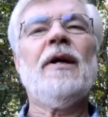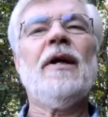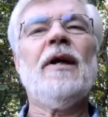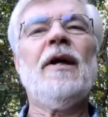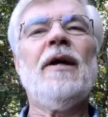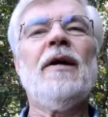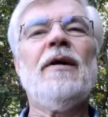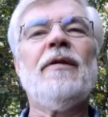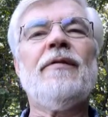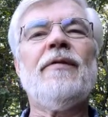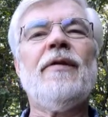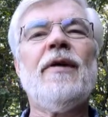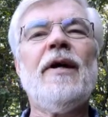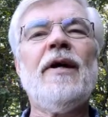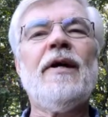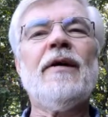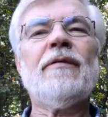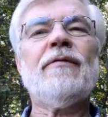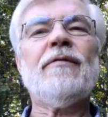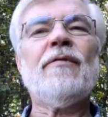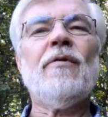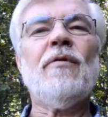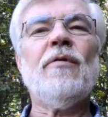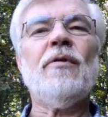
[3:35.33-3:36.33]
and
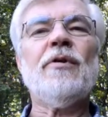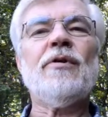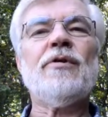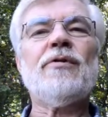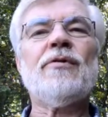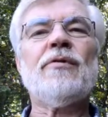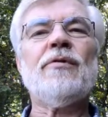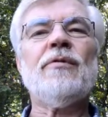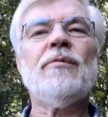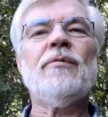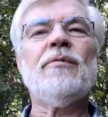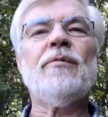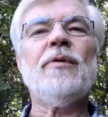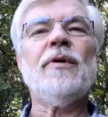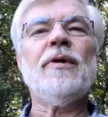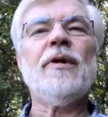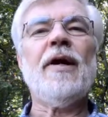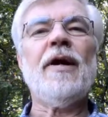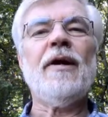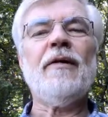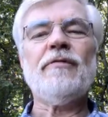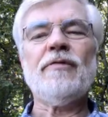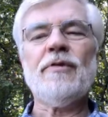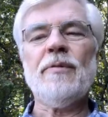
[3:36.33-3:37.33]
that, of course,
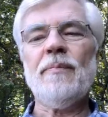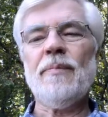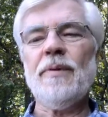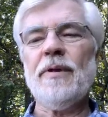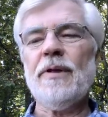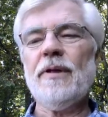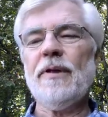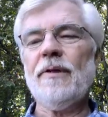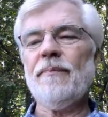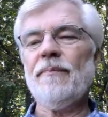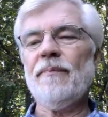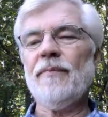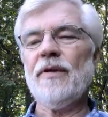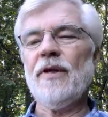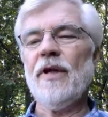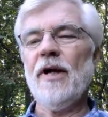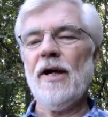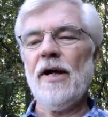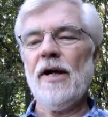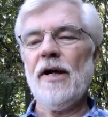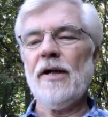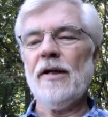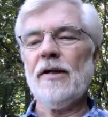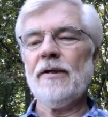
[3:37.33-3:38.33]
would have to be
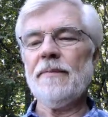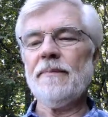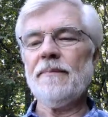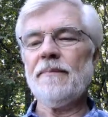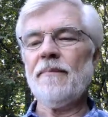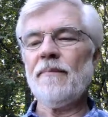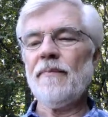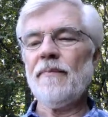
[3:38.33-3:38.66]
God.